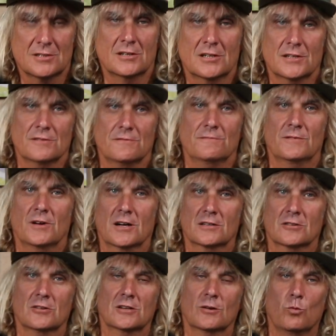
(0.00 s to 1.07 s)
I
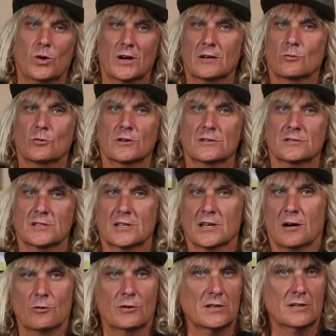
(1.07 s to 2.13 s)
kind of wonder where it's
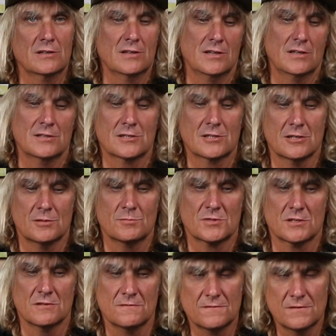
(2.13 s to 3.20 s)
going in
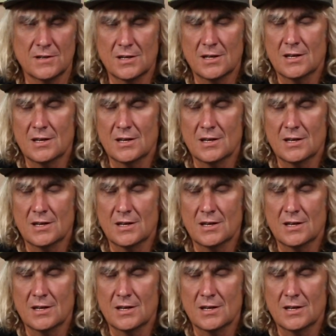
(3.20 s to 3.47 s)
terms of